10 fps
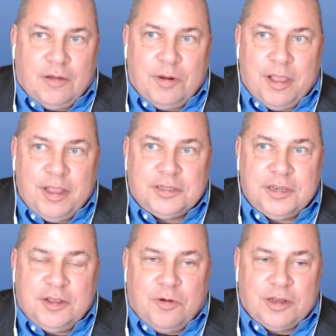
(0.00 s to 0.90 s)
replace
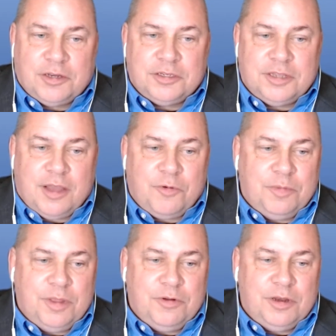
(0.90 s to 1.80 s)
any questions that
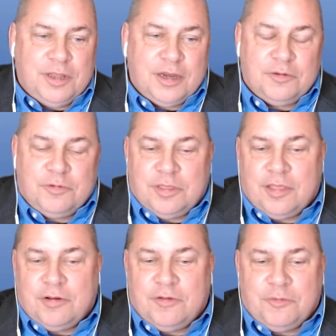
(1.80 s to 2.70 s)
would be redundant with
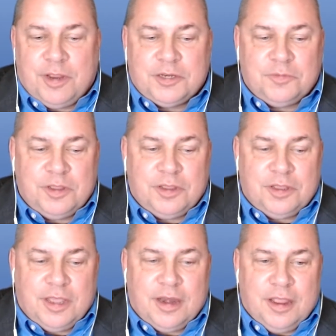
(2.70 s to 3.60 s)
other information we
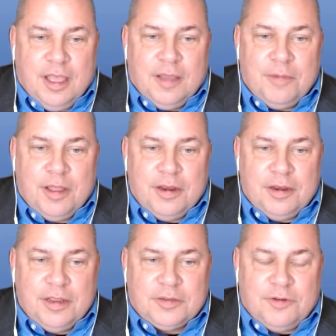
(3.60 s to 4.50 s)
could get.
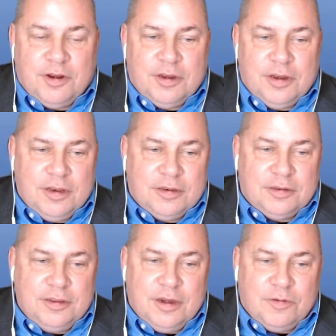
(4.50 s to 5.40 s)
But it's very,
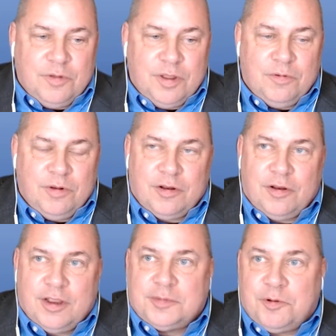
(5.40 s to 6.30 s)
we really
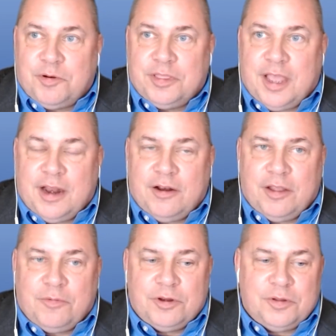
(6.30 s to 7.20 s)
are exploring that
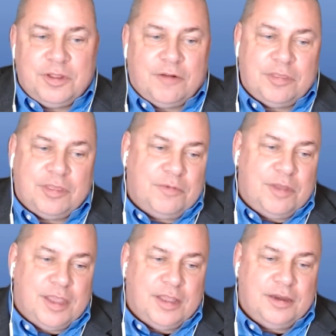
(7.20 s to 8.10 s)
area. We're doing everything
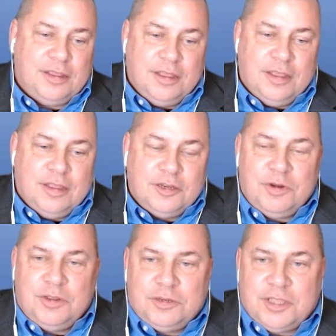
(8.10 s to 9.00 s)
we can
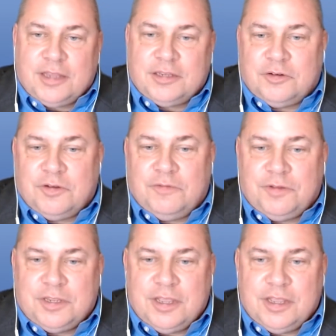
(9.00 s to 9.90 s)
to reduce that survey
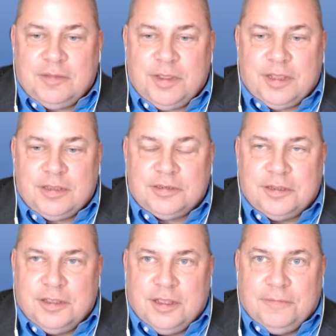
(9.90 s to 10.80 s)
fatigue,
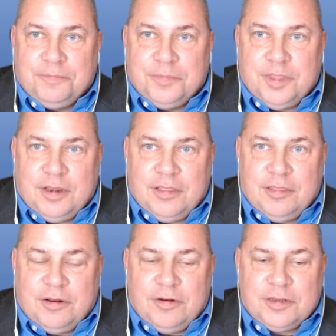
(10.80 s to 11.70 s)
because
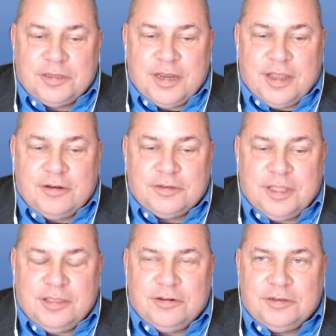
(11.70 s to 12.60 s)
there is, like Donald
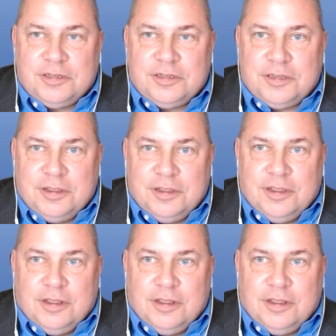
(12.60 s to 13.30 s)
said, there's just